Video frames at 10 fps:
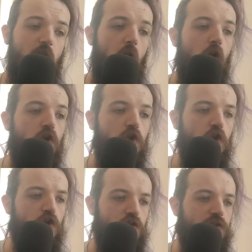a
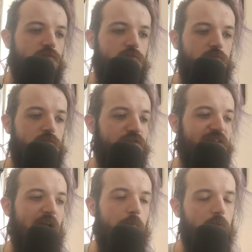good
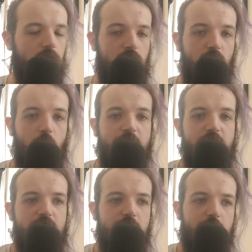sample of what he
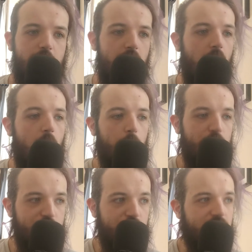can do,
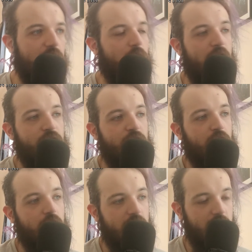but just know everything
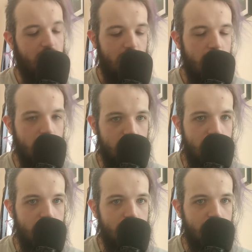on here, he can
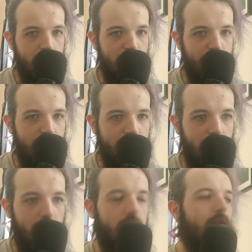do it so much
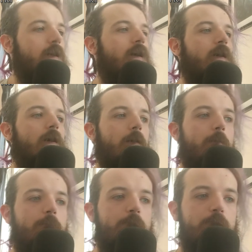better.
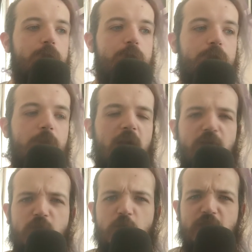I
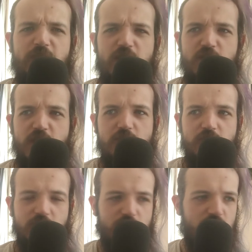have no idea if that actually
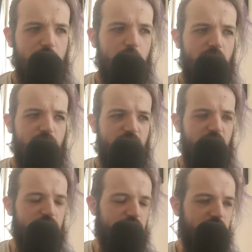changes, because I changed my mic
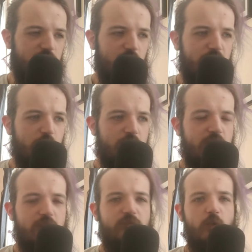settings recently, so I have no
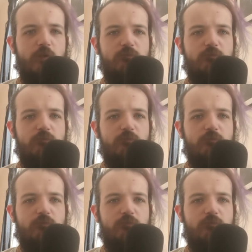idea if going